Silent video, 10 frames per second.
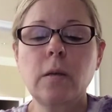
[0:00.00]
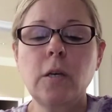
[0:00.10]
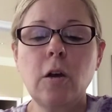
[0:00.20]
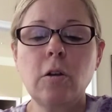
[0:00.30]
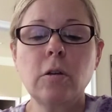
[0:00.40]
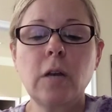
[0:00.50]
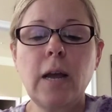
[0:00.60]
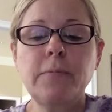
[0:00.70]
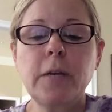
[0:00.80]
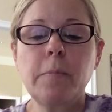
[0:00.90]
Y'all are going to
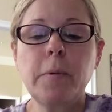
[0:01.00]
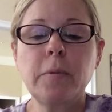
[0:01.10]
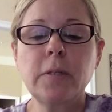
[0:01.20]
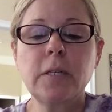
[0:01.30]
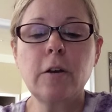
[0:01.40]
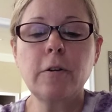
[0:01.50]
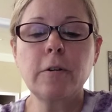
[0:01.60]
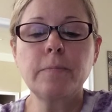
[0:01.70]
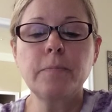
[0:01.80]
have to help me with this dog.